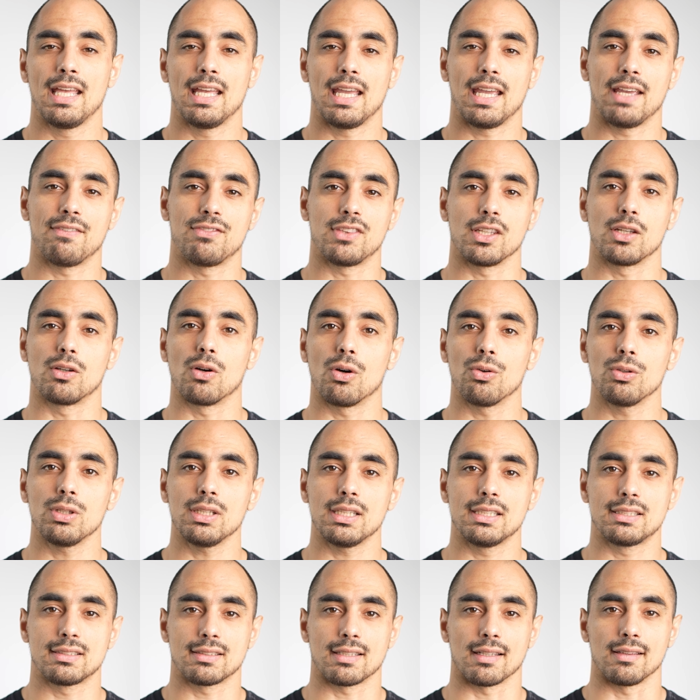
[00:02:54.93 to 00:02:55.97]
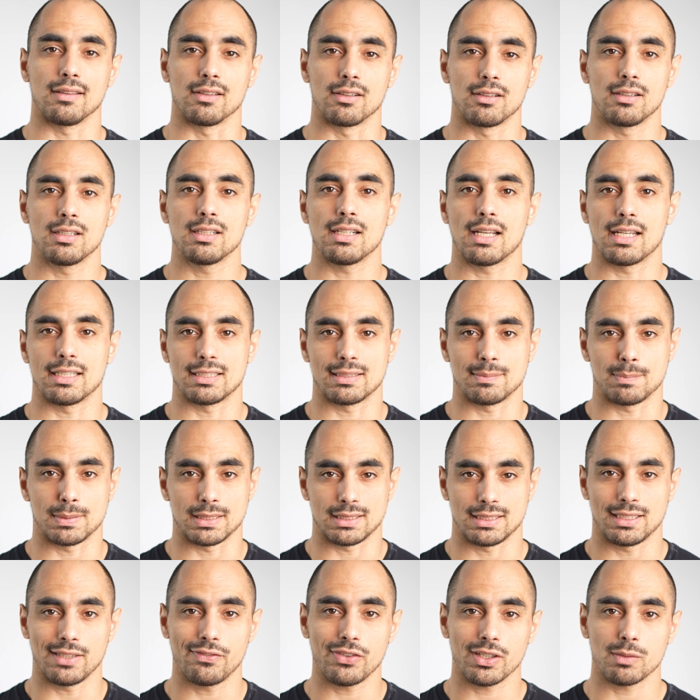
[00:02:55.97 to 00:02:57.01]
If the goal is to learn a
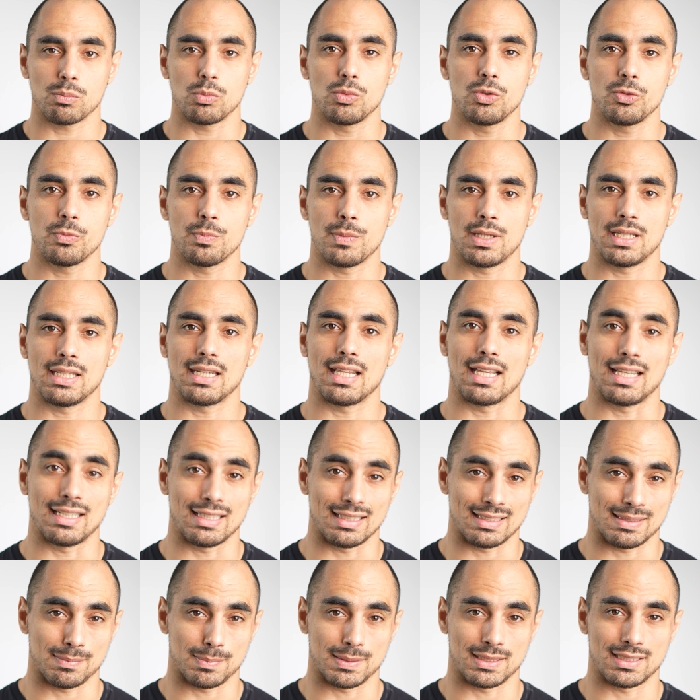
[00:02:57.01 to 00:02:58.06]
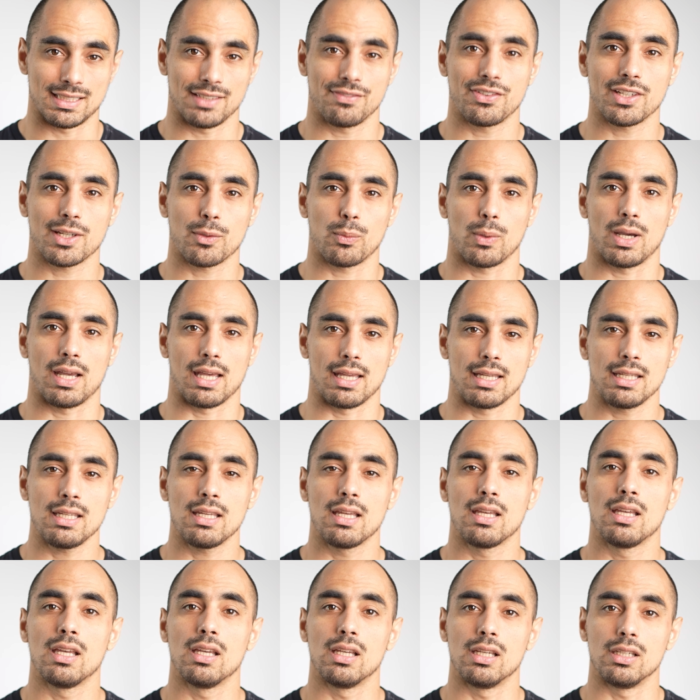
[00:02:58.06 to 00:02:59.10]
specific movement in a specific way,
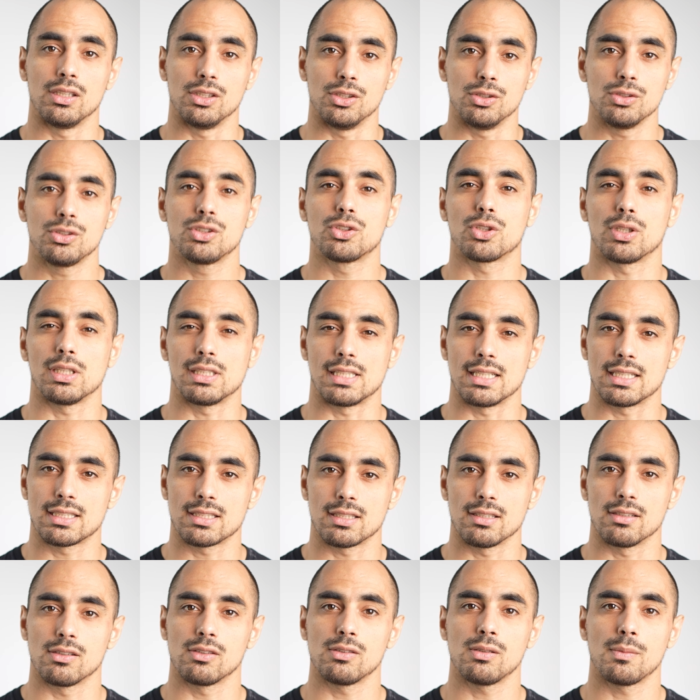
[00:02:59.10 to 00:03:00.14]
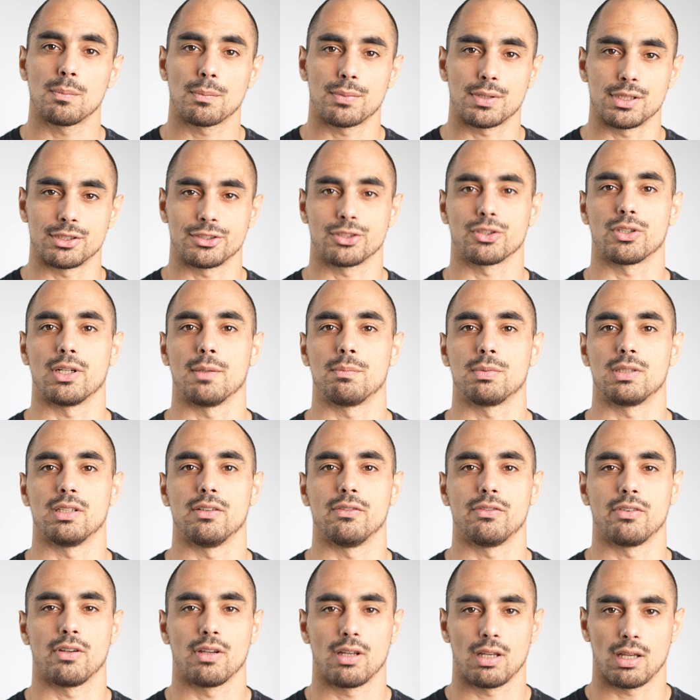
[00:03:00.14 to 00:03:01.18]
use traditional
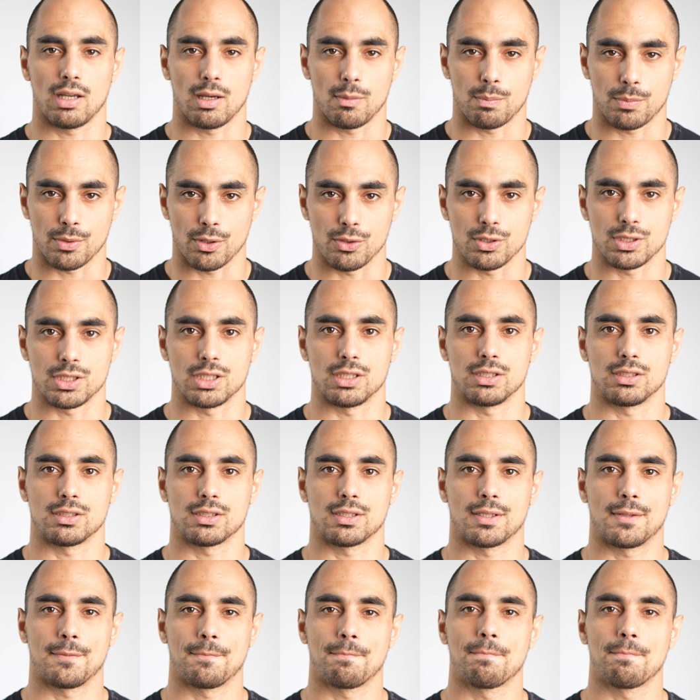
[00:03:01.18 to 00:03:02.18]
prescriptive approaches.